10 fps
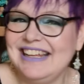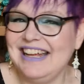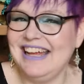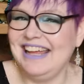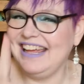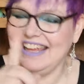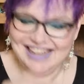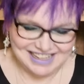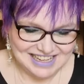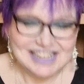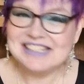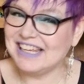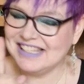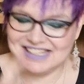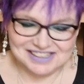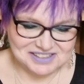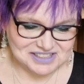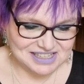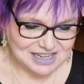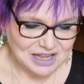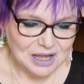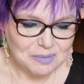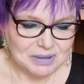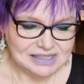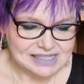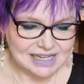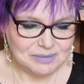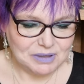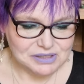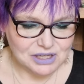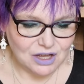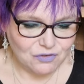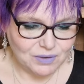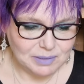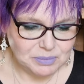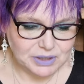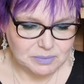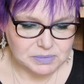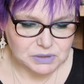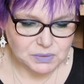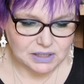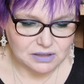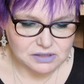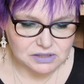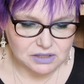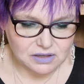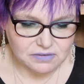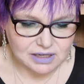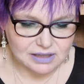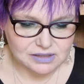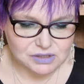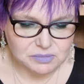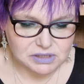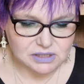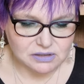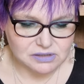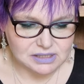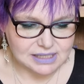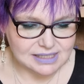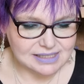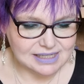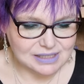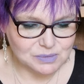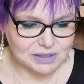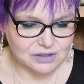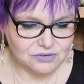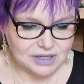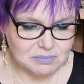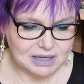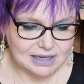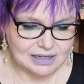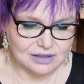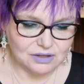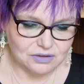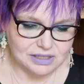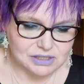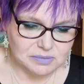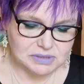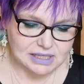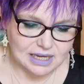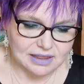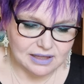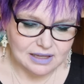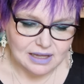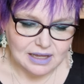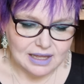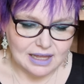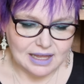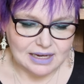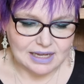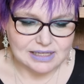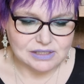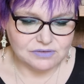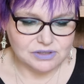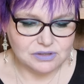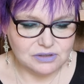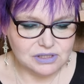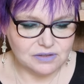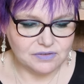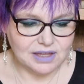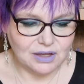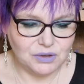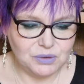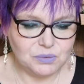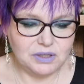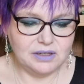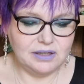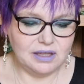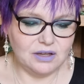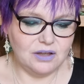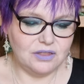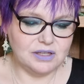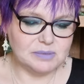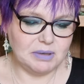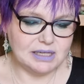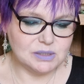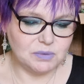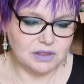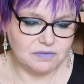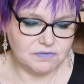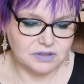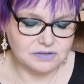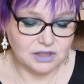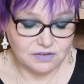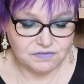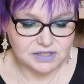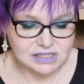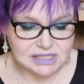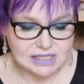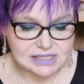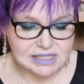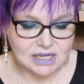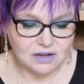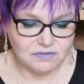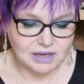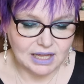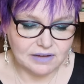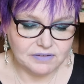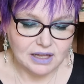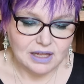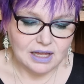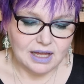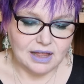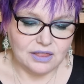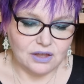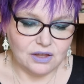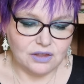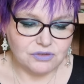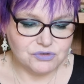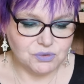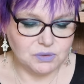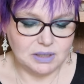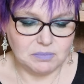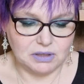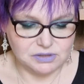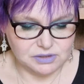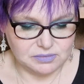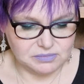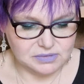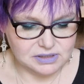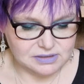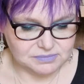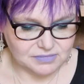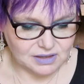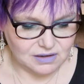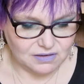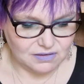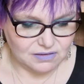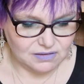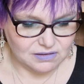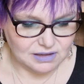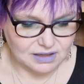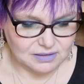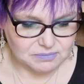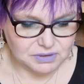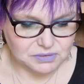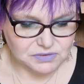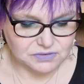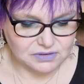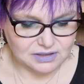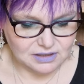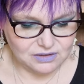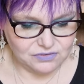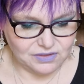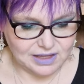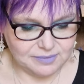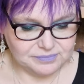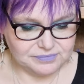Hey, testing us. Beltane marks the halfway point between Ostara and the summer solstice. It's when the green man and the goddess come together, and as a result of their union, the earth is blessed with the fertility of life, and the earth truly blossoms. Oh, beautiful. Love that.